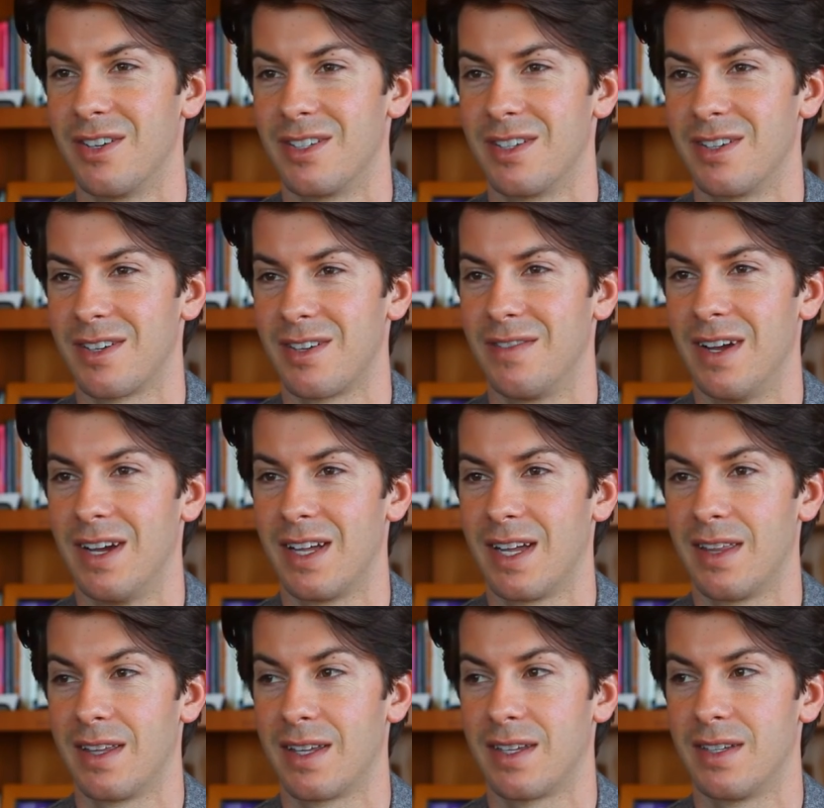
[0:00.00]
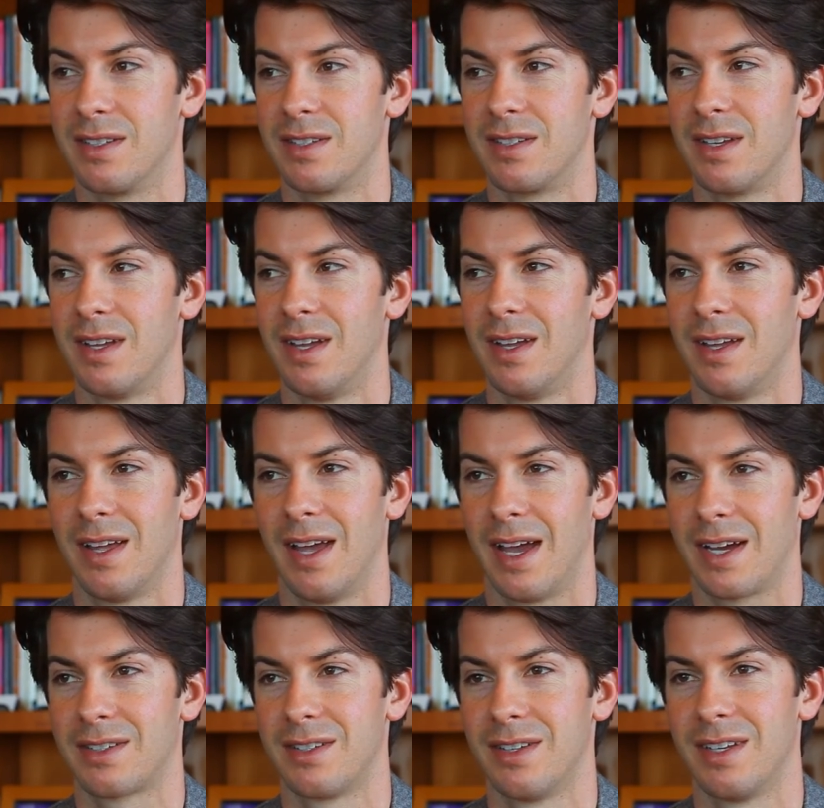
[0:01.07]
to Silicon Valley I think is
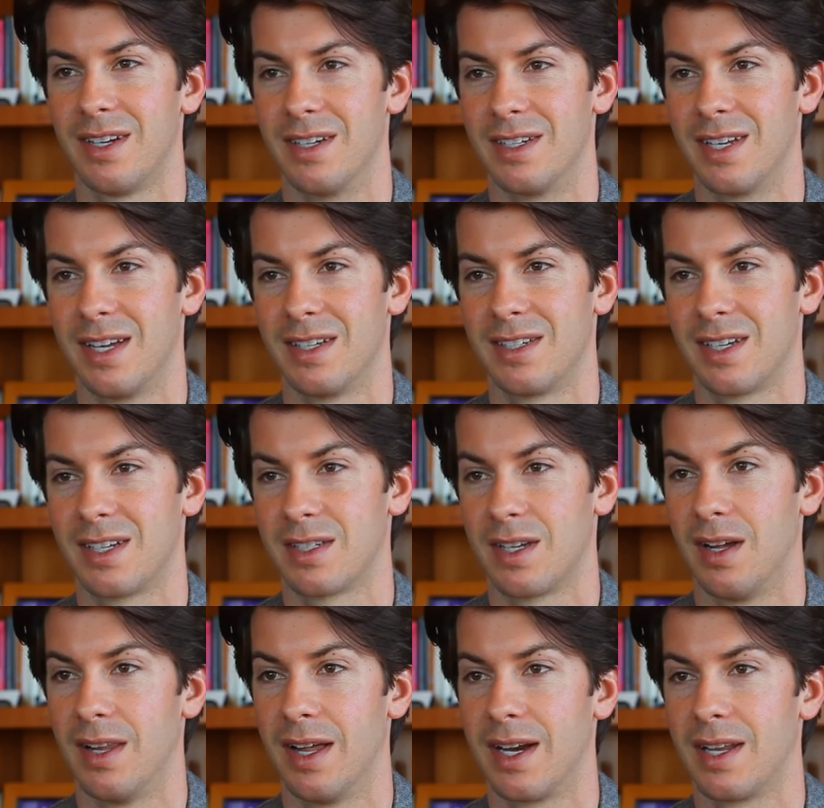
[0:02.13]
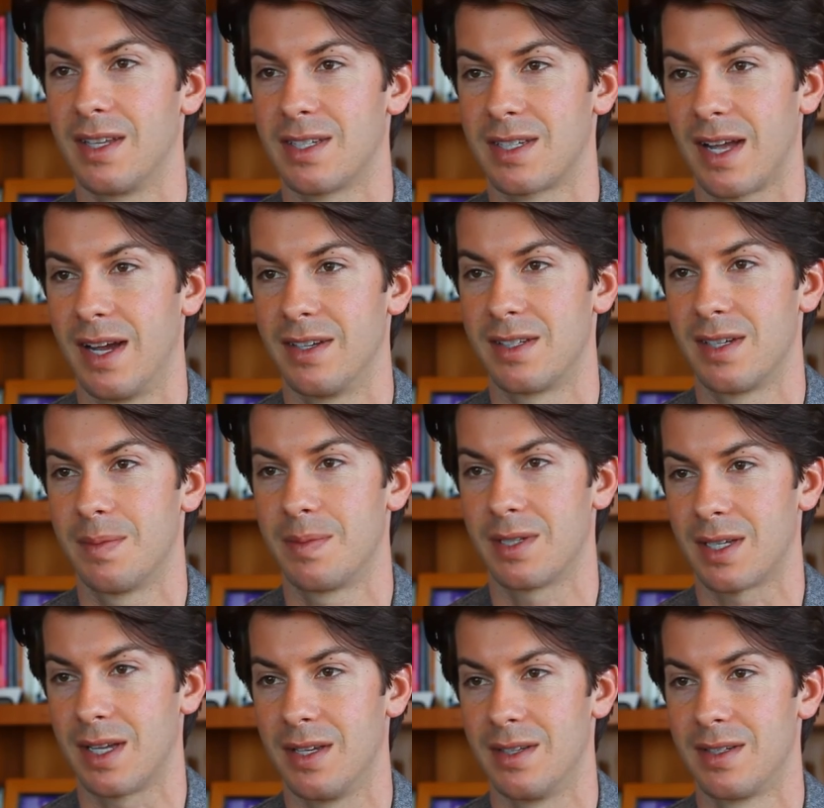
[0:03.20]
excellent in testing a lot of these concepts
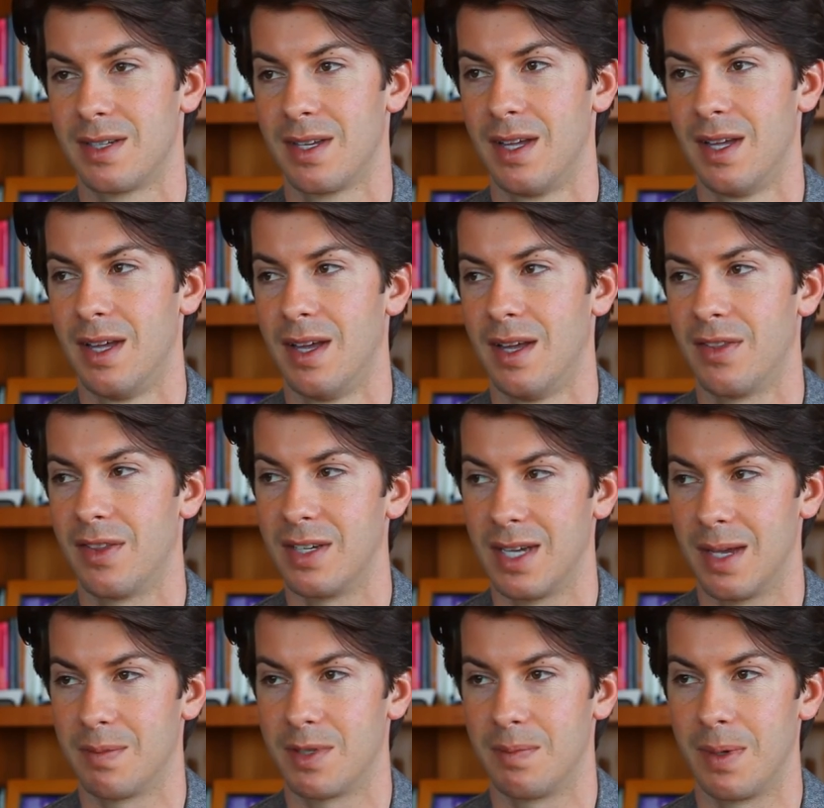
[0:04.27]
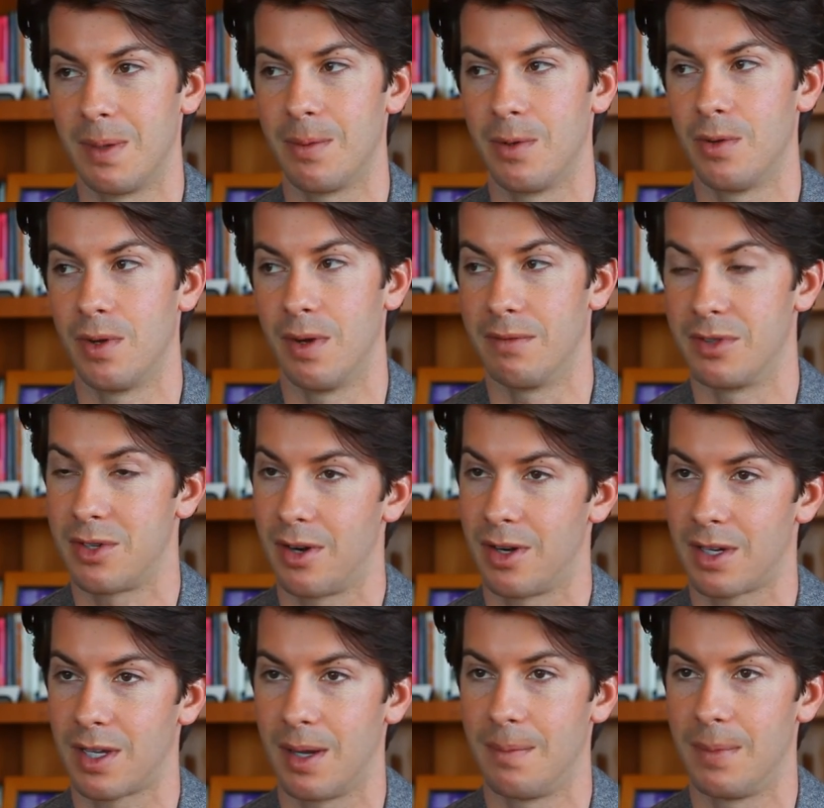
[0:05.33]
against the types of people who have
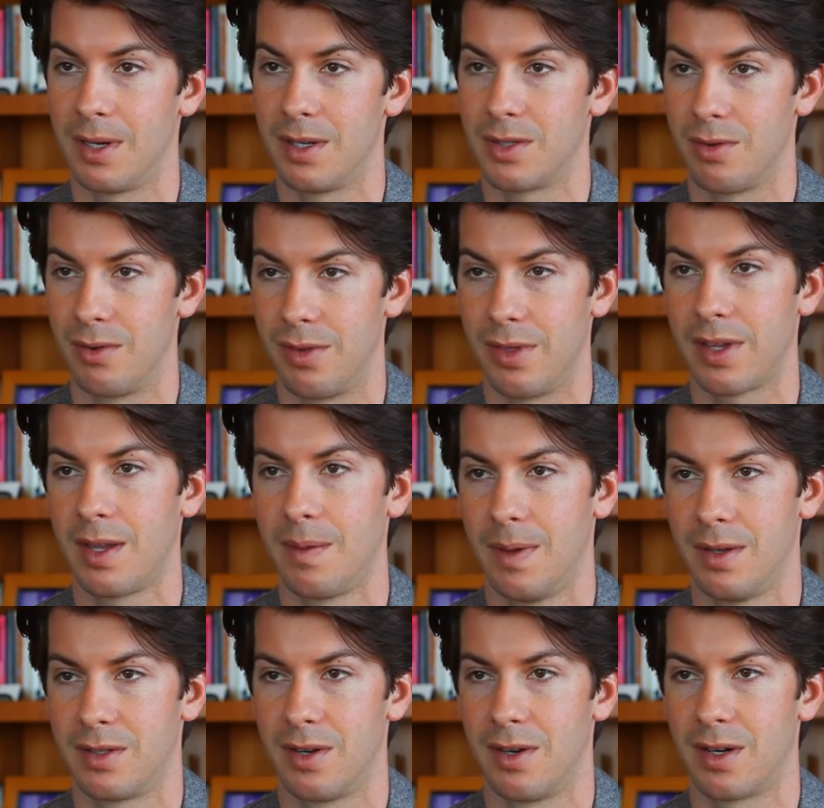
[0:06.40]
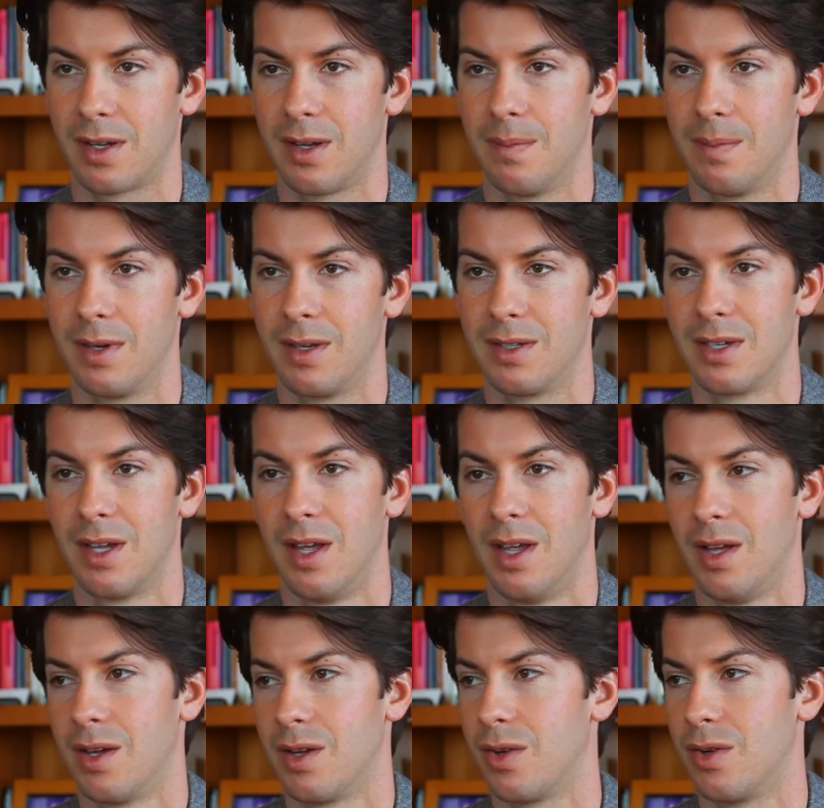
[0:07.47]
started companies, who are thinking about starting companies,
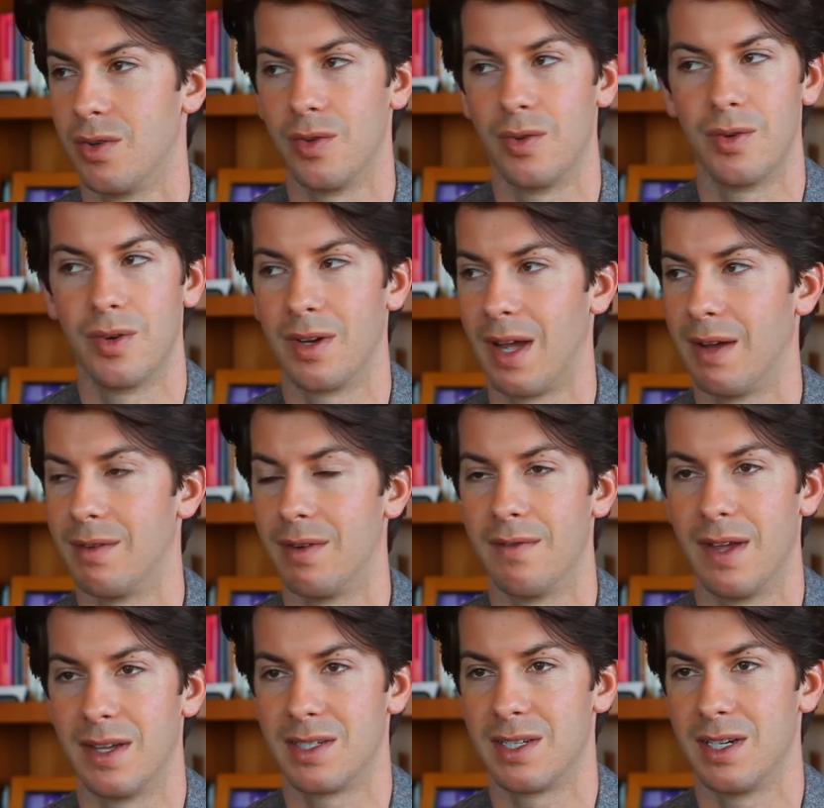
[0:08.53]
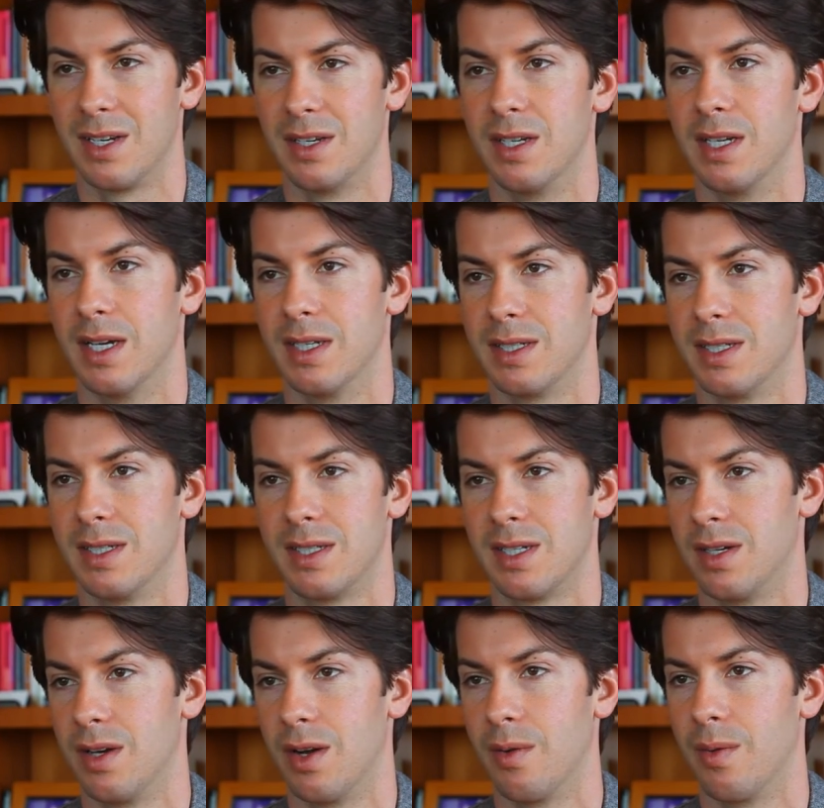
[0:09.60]
who have invested in dozens
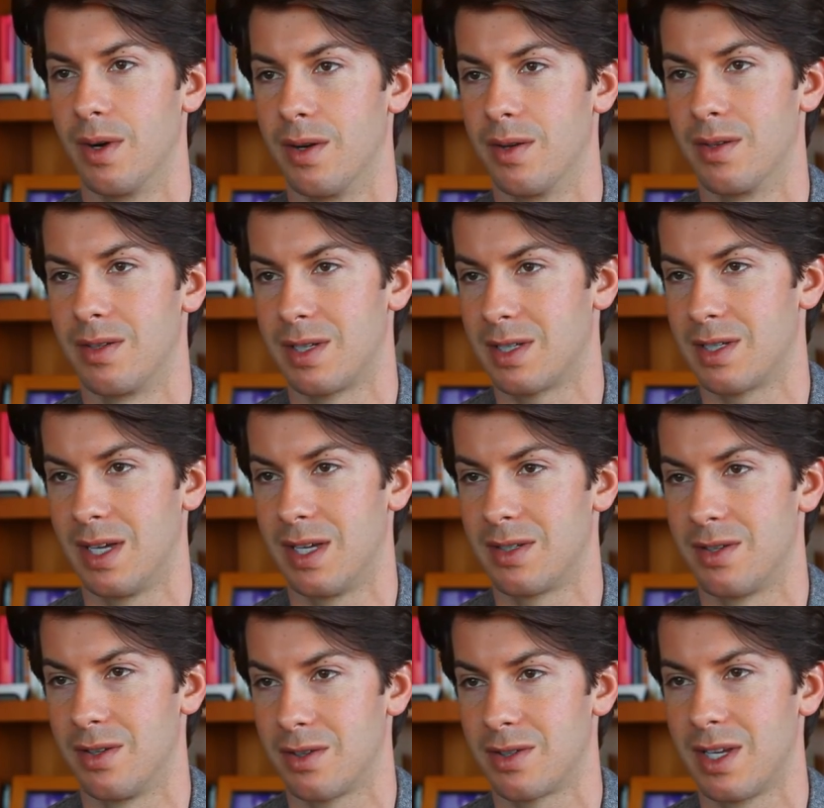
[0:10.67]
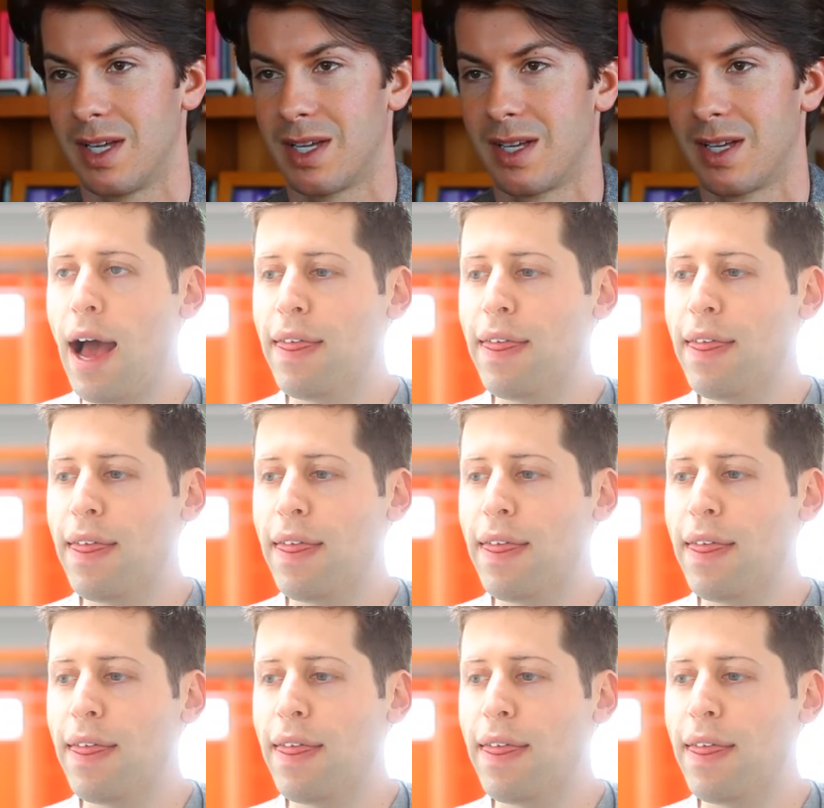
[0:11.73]
and know what success looks like.